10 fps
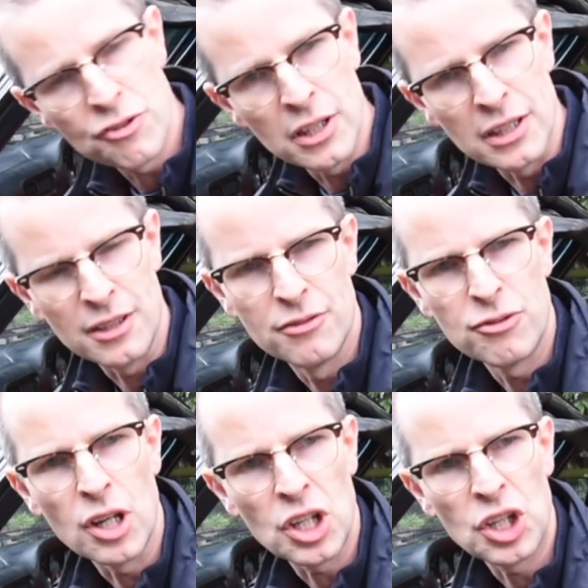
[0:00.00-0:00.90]
trunk
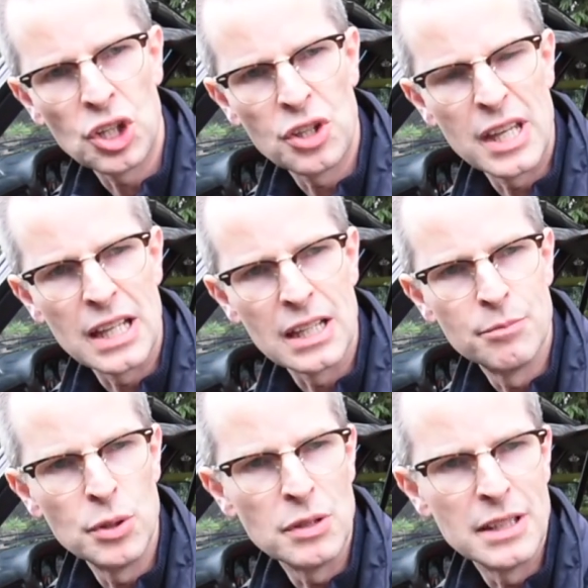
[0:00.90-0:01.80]
thing,
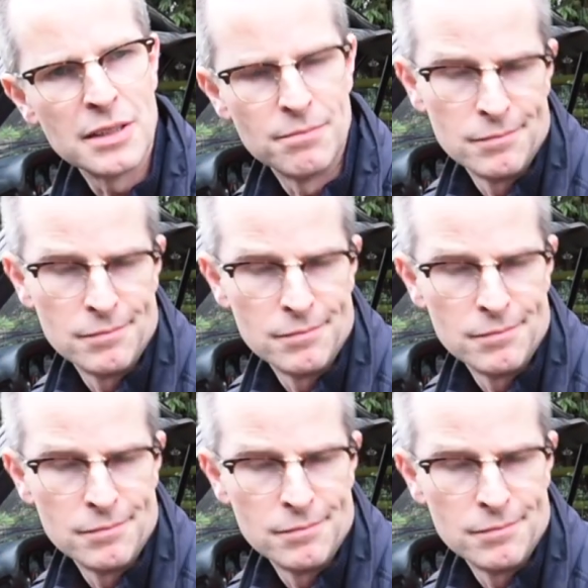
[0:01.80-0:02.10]
boot lid.